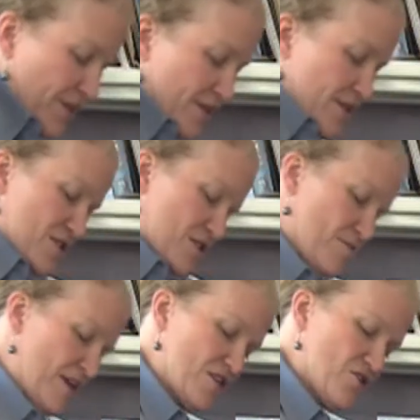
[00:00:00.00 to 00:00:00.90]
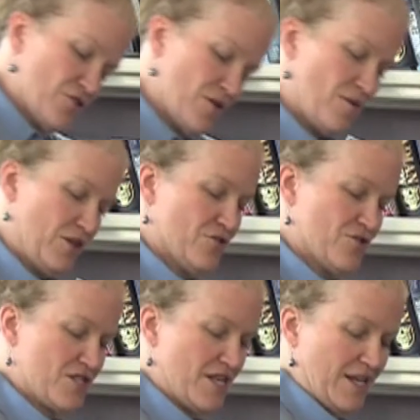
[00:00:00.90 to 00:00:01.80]
is to make sure that when you're
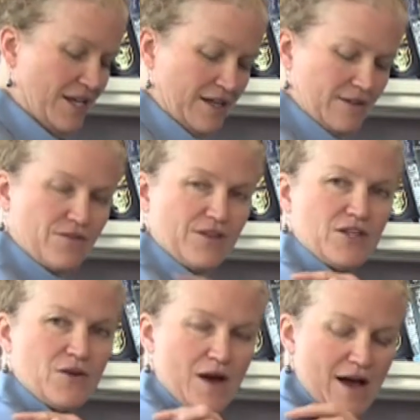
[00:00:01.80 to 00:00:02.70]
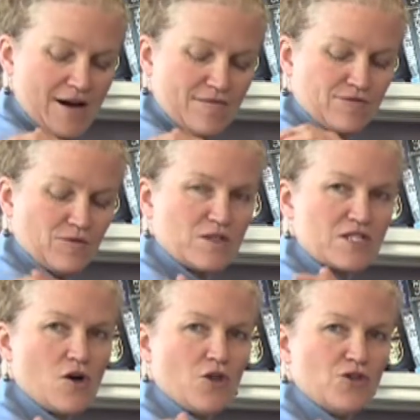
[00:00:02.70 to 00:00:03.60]
sitting that you have what's
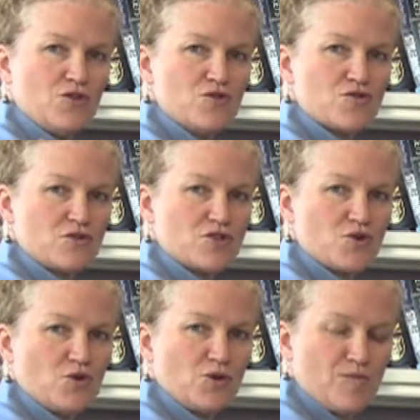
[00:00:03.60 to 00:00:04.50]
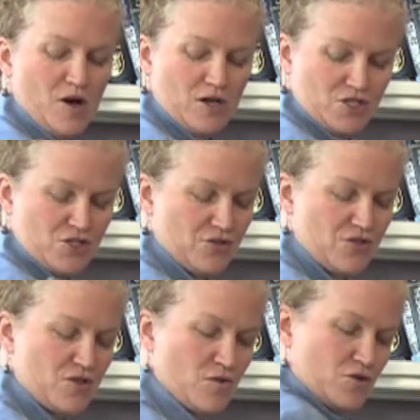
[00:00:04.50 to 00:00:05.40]
called a neutral shoulder posture.
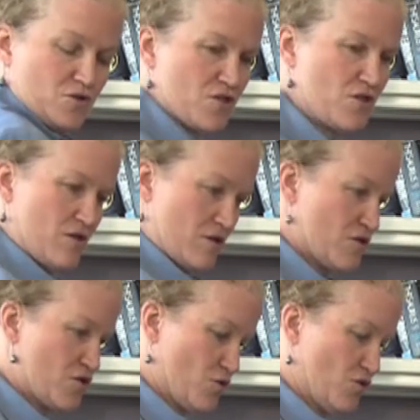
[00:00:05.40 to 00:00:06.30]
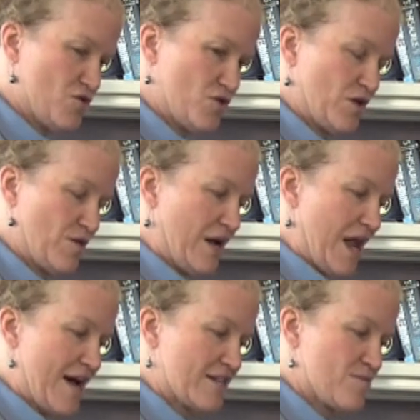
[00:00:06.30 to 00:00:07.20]
So the shoulders are in a
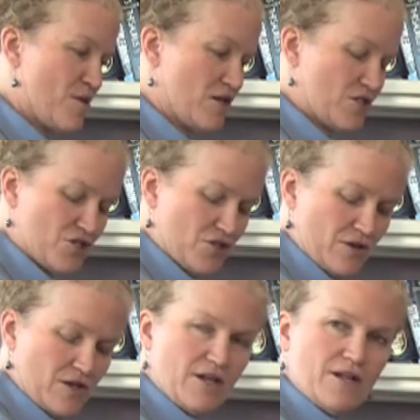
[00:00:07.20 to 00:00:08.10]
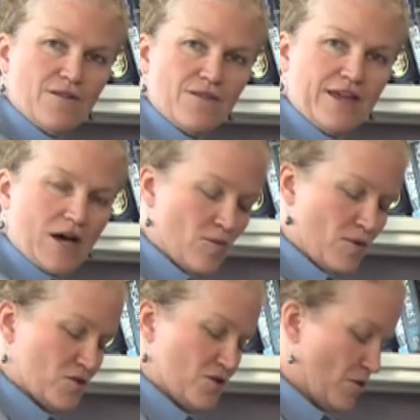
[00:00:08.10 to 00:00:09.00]
relaxed posture, the
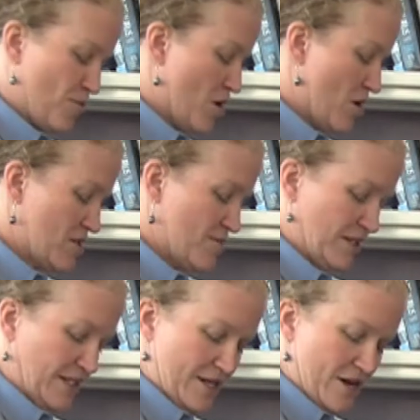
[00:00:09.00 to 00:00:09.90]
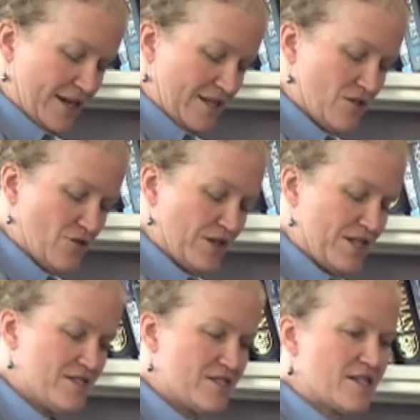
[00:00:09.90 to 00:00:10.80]
elbows are approximately 90
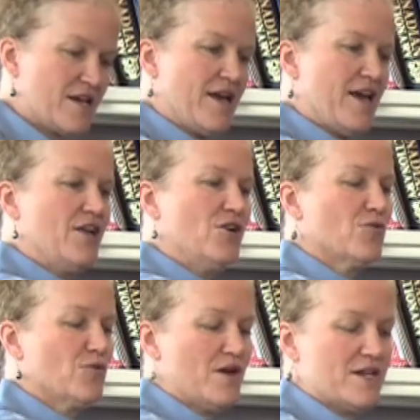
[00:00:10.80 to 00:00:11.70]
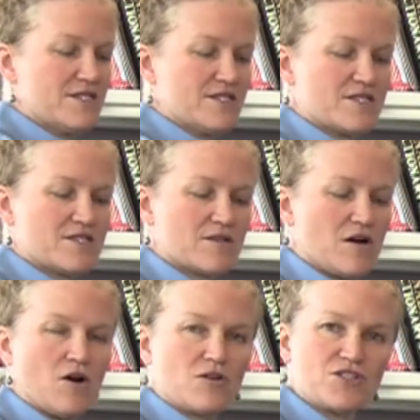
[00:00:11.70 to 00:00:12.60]
degrees, and your wrists
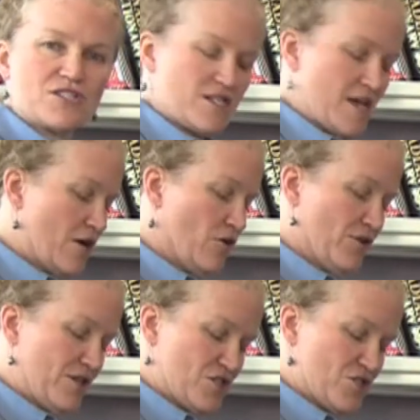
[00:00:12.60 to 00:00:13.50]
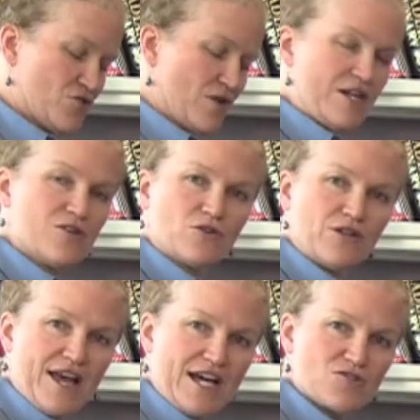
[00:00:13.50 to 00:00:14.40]
are just held in a straight or a
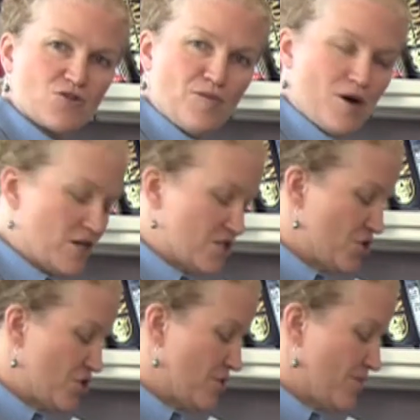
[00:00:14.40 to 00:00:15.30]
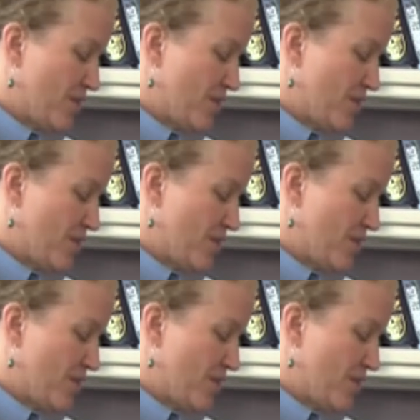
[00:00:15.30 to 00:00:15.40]
natural posture.